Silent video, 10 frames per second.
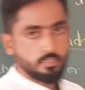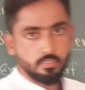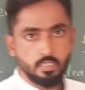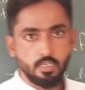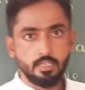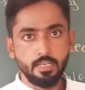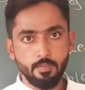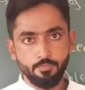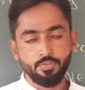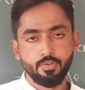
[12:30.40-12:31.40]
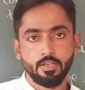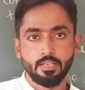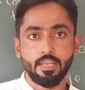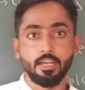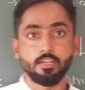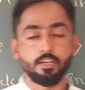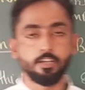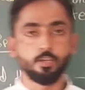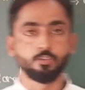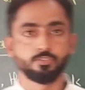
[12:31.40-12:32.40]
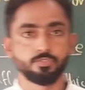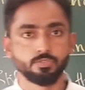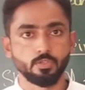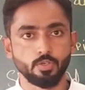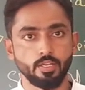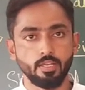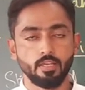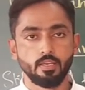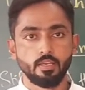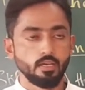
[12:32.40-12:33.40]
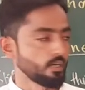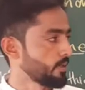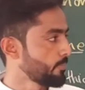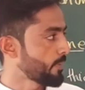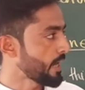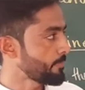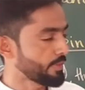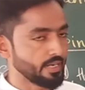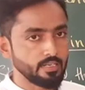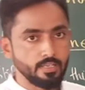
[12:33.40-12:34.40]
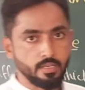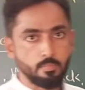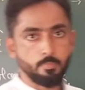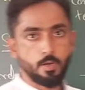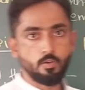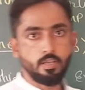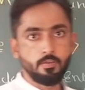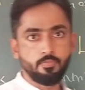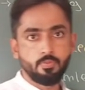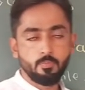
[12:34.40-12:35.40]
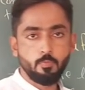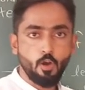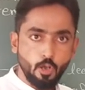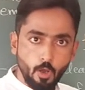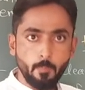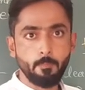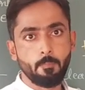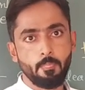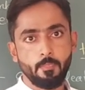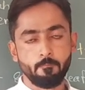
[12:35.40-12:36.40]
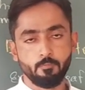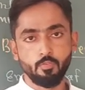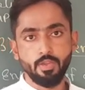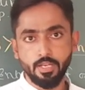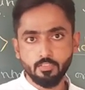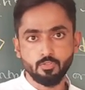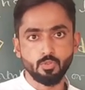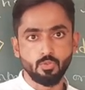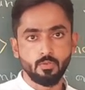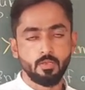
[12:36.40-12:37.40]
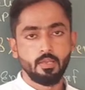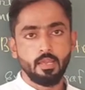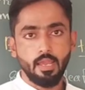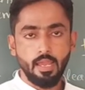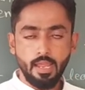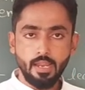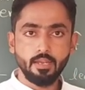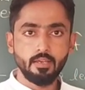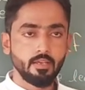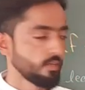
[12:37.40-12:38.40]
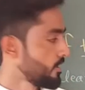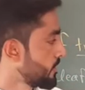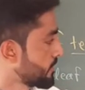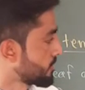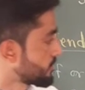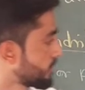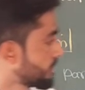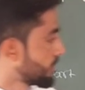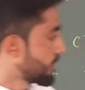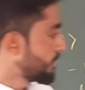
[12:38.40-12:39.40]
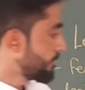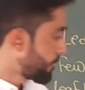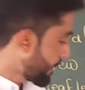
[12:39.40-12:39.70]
the leaf get reduced. Okay, bipinnately compound leaf fall off very soon, and the